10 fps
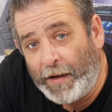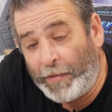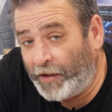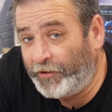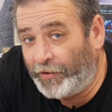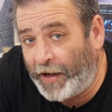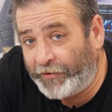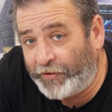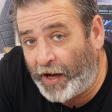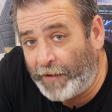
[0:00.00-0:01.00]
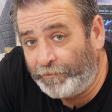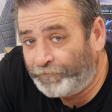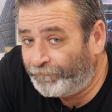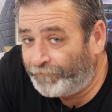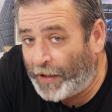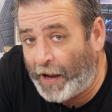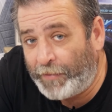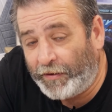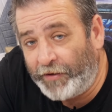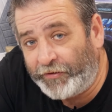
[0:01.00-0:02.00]
But until next time,
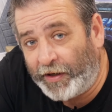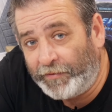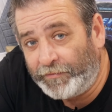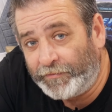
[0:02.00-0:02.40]
happy listening.